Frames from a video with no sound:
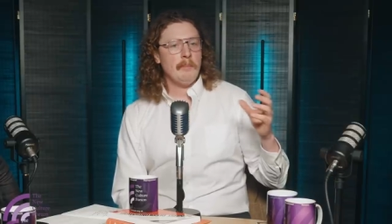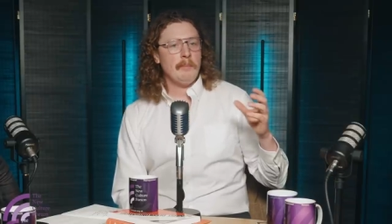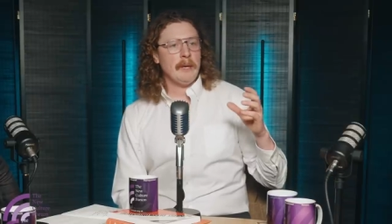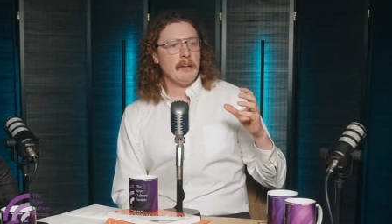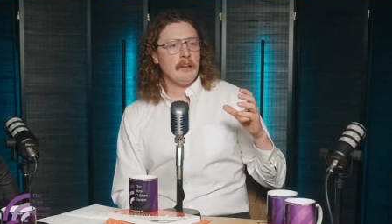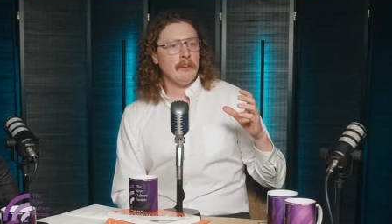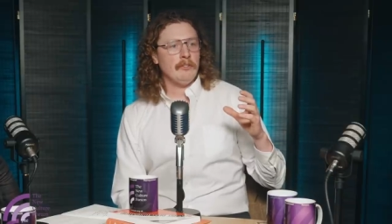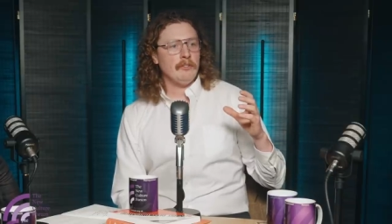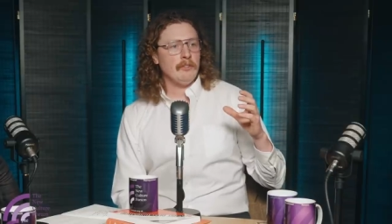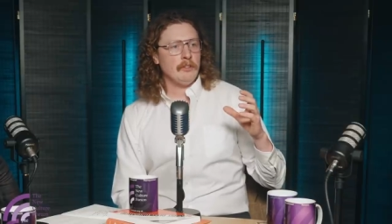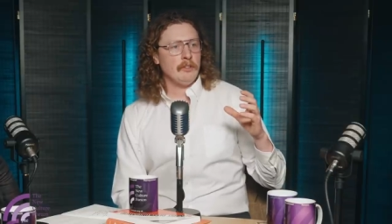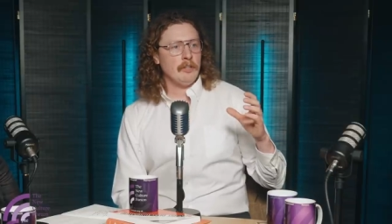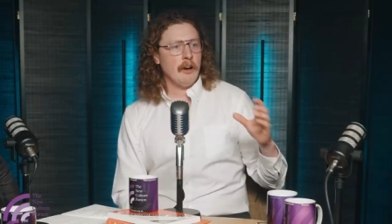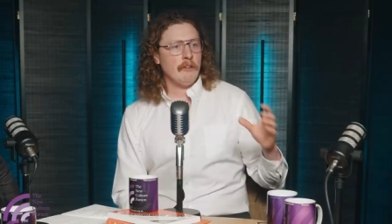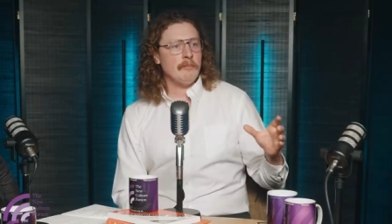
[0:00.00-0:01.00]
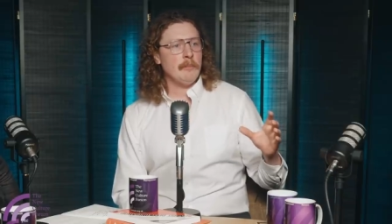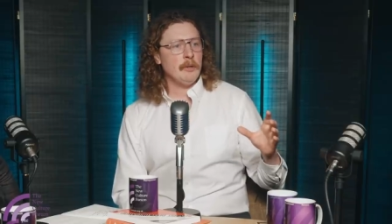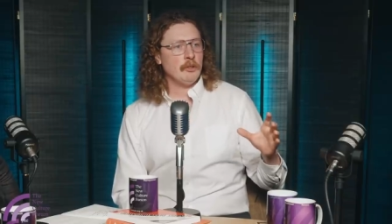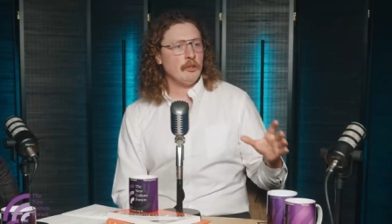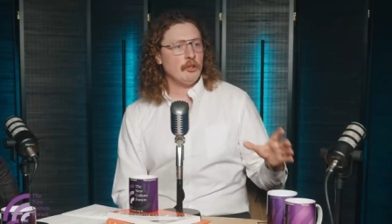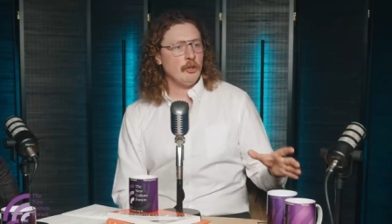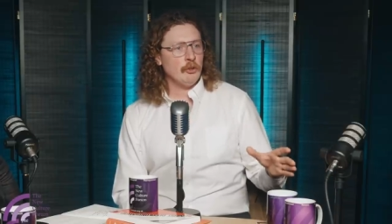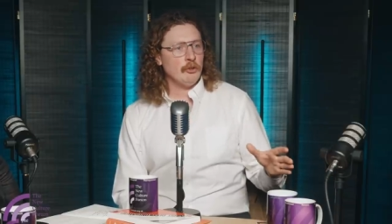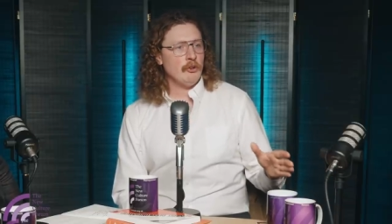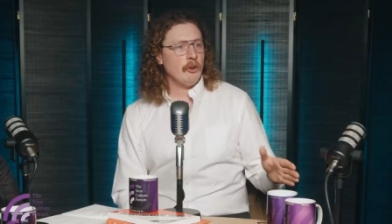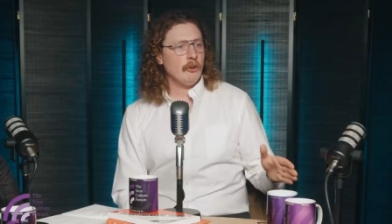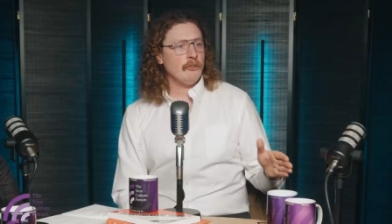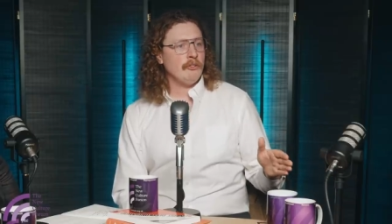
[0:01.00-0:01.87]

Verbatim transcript: because government could not